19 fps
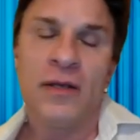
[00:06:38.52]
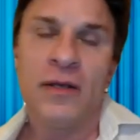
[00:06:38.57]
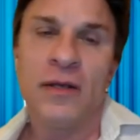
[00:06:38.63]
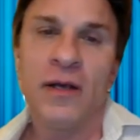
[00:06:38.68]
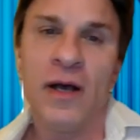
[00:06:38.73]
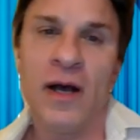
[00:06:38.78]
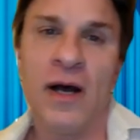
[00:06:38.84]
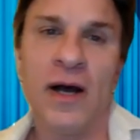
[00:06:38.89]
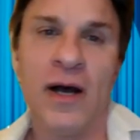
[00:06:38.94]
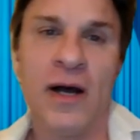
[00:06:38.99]

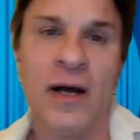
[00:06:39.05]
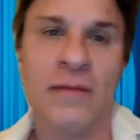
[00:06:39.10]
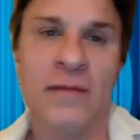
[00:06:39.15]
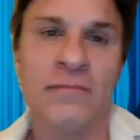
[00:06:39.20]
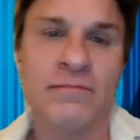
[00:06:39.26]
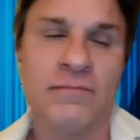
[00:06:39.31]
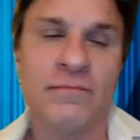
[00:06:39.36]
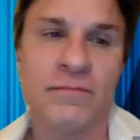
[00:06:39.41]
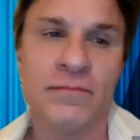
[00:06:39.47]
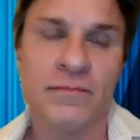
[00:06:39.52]

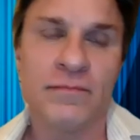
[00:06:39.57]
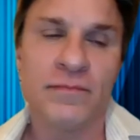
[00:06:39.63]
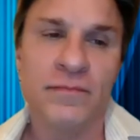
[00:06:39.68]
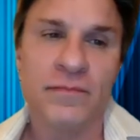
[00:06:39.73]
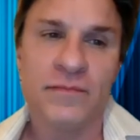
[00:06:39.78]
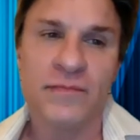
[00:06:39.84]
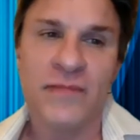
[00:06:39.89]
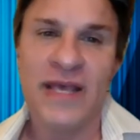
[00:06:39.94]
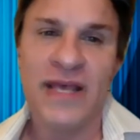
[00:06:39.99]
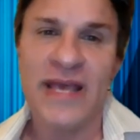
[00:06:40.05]
um,
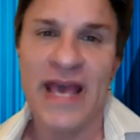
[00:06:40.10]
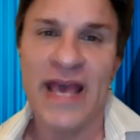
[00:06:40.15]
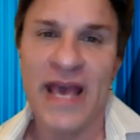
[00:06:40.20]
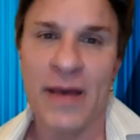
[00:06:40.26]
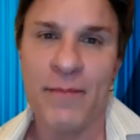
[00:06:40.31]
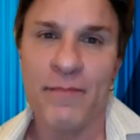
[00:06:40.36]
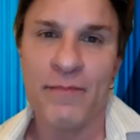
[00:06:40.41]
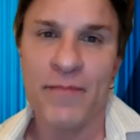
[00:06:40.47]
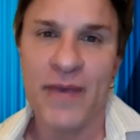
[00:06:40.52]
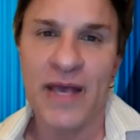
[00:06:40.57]

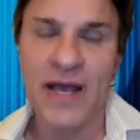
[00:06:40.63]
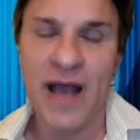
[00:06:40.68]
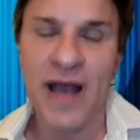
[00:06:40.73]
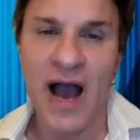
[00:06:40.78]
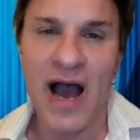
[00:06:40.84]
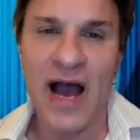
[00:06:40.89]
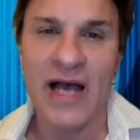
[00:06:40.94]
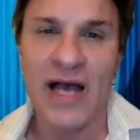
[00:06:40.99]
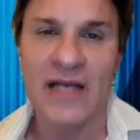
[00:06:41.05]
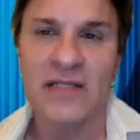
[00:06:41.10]
him
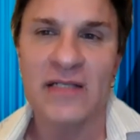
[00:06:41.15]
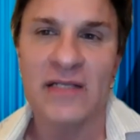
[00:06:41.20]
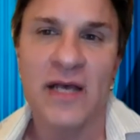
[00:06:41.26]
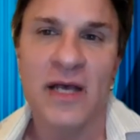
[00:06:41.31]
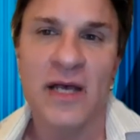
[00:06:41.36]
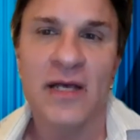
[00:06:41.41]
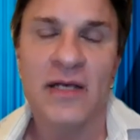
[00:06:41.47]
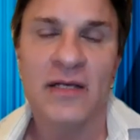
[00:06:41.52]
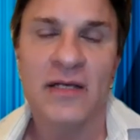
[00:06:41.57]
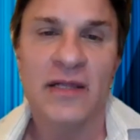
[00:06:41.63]
because
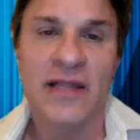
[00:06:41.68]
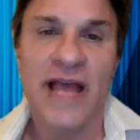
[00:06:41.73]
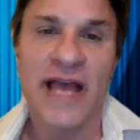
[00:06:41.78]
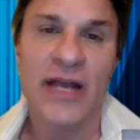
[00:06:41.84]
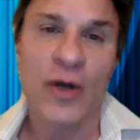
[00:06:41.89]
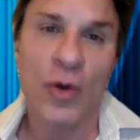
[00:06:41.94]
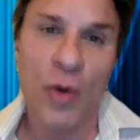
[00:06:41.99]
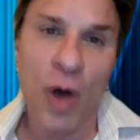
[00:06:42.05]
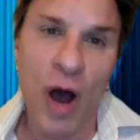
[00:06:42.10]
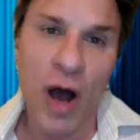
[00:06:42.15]

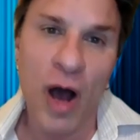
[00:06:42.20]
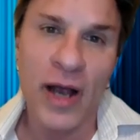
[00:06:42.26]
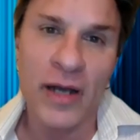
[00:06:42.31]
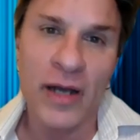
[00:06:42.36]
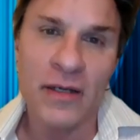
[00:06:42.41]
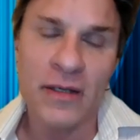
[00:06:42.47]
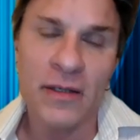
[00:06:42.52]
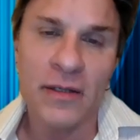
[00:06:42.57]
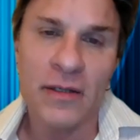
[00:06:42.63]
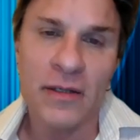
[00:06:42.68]
later
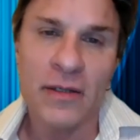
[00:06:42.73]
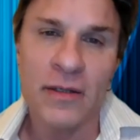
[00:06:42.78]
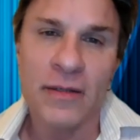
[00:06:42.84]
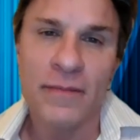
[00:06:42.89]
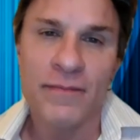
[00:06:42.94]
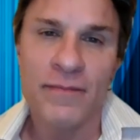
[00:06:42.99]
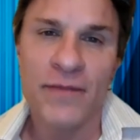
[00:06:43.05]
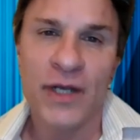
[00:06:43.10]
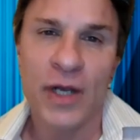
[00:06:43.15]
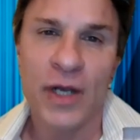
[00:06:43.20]
on,
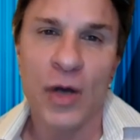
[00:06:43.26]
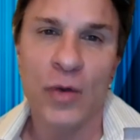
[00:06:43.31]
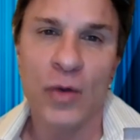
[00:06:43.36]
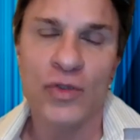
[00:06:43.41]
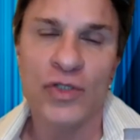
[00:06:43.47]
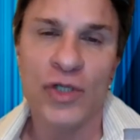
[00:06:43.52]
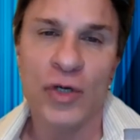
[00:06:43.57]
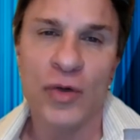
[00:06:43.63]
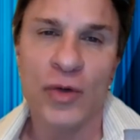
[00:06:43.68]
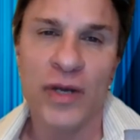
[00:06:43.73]
you know,
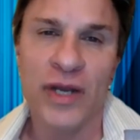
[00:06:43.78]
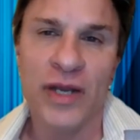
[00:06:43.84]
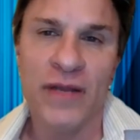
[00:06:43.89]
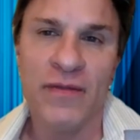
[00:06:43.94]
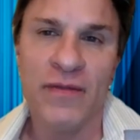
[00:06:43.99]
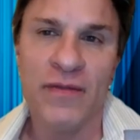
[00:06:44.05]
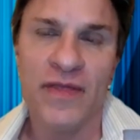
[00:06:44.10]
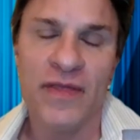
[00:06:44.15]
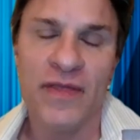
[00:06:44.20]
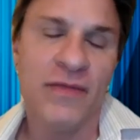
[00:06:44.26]

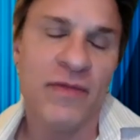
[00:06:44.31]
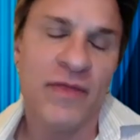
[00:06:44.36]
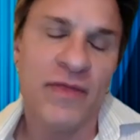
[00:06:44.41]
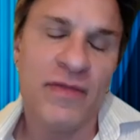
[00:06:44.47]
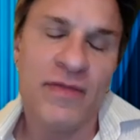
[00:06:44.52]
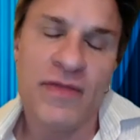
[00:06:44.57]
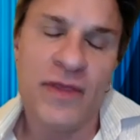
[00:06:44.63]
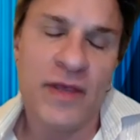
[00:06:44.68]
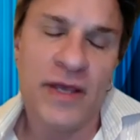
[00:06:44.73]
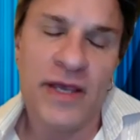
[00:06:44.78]
during
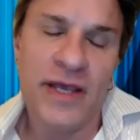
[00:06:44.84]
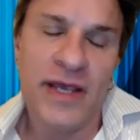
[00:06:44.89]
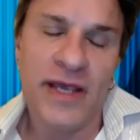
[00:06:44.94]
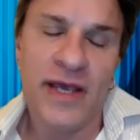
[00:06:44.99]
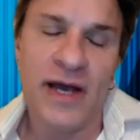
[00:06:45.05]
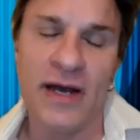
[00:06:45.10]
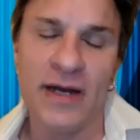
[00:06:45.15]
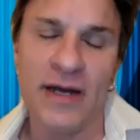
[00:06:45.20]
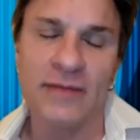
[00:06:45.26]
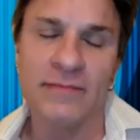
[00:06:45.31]
the,
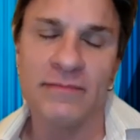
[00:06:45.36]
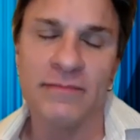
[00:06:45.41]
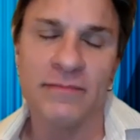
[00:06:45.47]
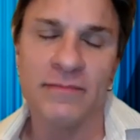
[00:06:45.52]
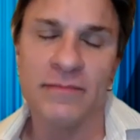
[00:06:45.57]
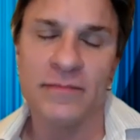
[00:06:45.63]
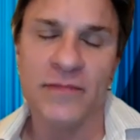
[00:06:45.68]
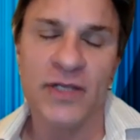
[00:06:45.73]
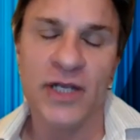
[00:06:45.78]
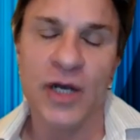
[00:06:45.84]
um,
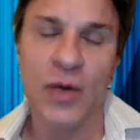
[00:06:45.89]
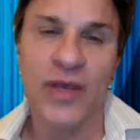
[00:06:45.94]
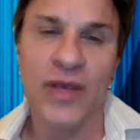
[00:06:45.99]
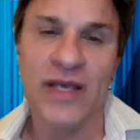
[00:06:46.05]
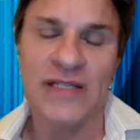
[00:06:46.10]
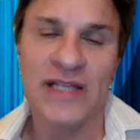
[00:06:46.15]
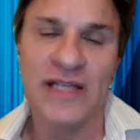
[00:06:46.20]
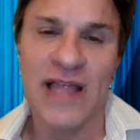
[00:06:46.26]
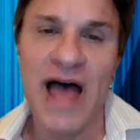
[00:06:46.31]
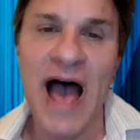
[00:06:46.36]
you know,
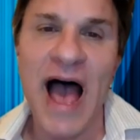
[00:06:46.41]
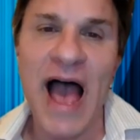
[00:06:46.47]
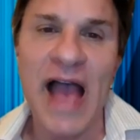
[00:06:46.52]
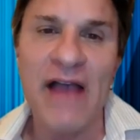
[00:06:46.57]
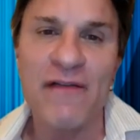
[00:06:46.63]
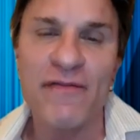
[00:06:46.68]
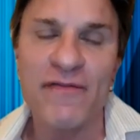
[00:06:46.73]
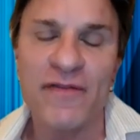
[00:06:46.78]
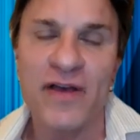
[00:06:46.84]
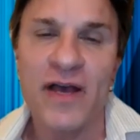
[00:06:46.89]
his life,